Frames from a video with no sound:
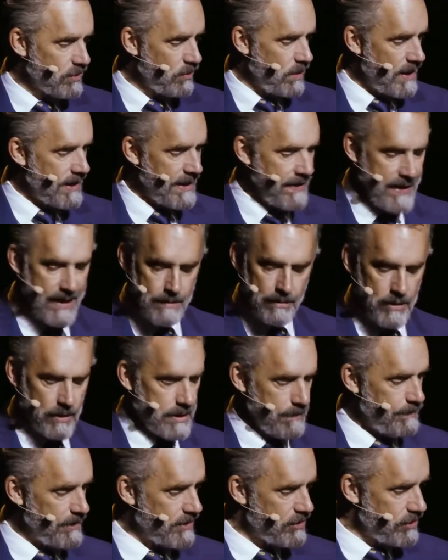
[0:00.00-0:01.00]
1 and then look
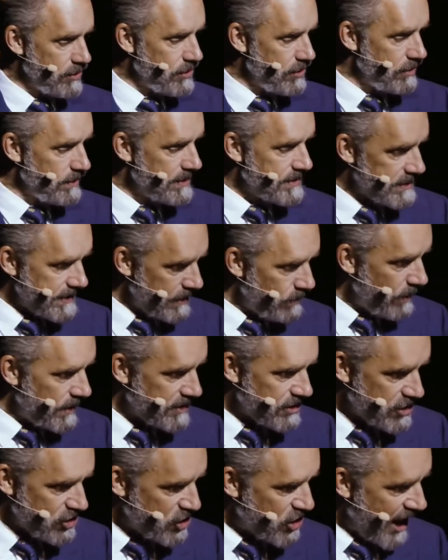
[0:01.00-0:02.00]
at picture 2 and see
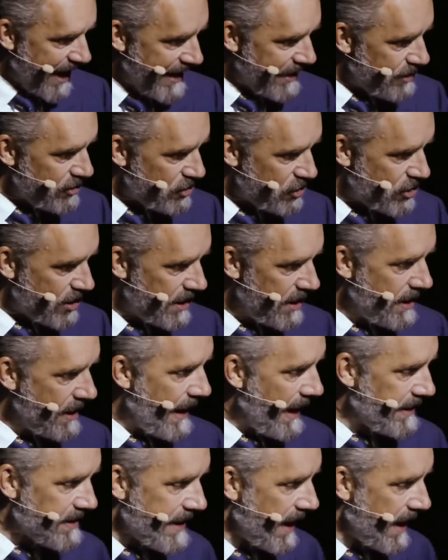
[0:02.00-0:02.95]
what's changed. It's